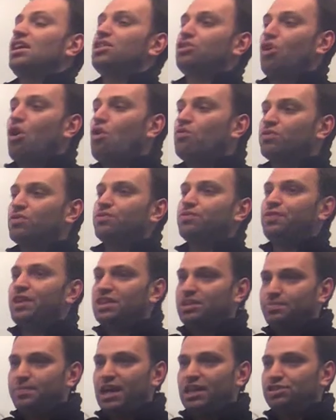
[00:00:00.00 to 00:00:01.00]
it
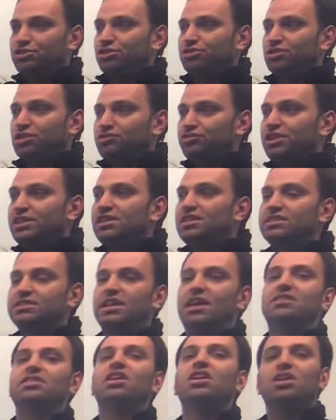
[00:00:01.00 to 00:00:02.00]
overfit better on the training
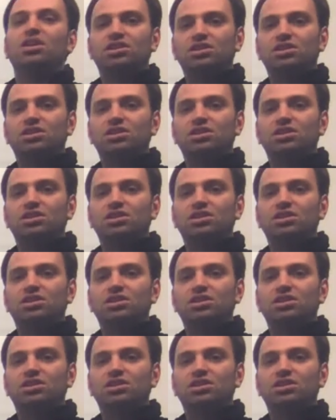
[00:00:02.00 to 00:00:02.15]
set,